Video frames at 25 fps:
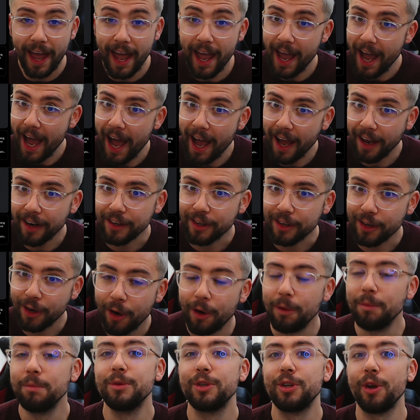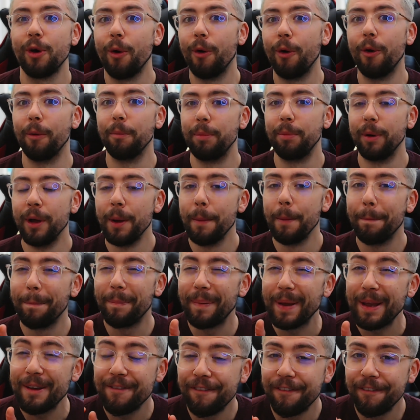ad comes up
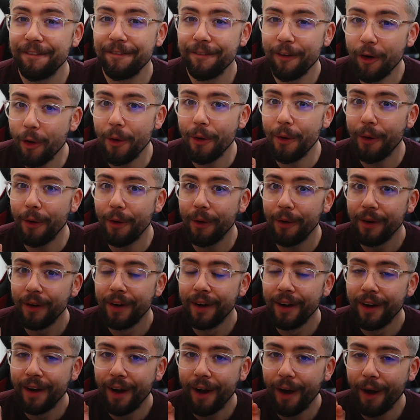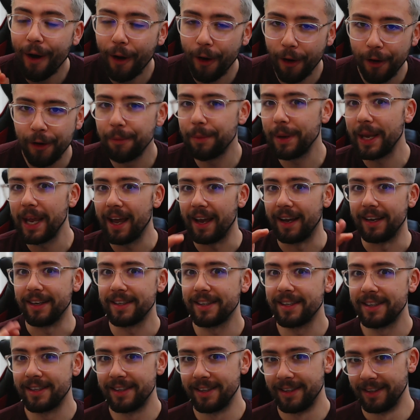before
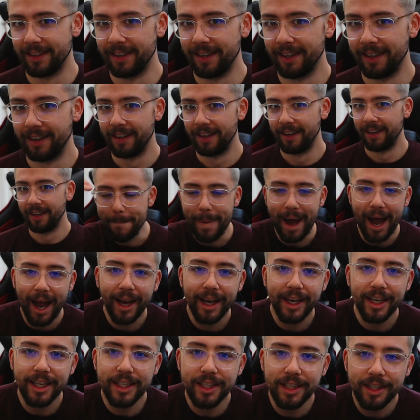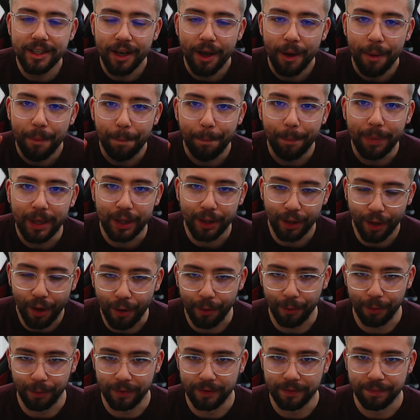OBS. Mind
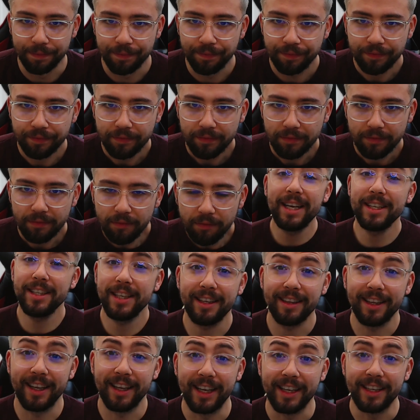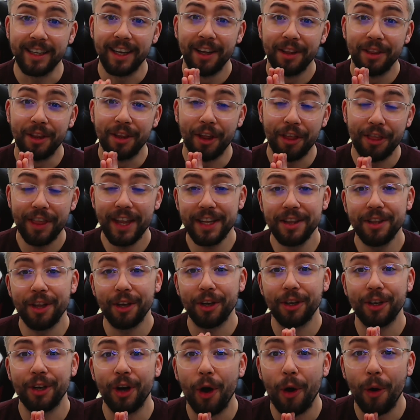blown. Basically, the thing
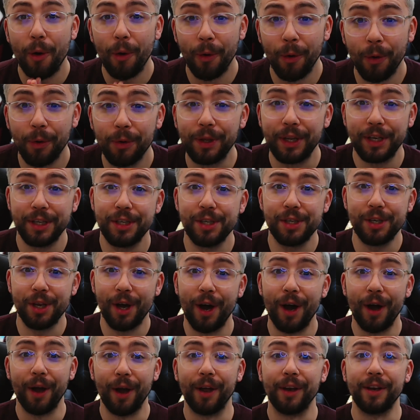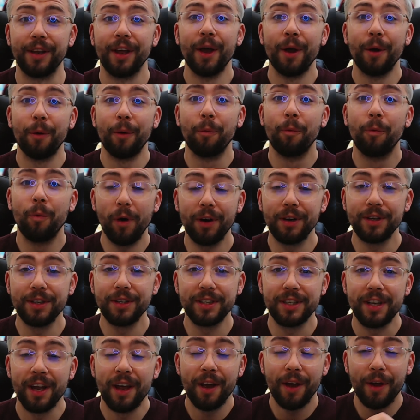that got all this started
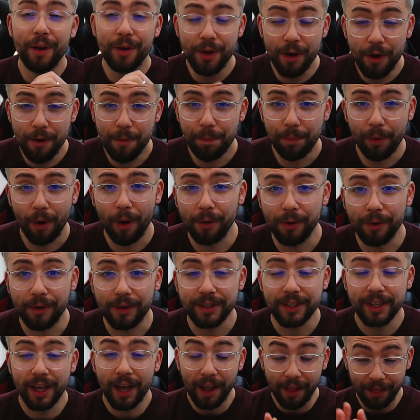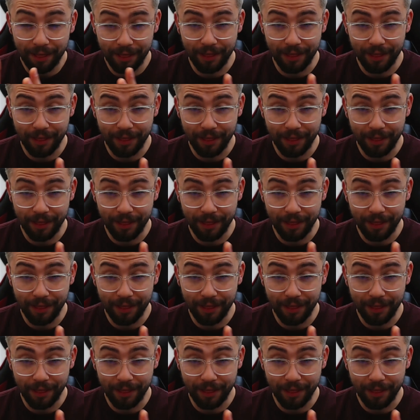was a new product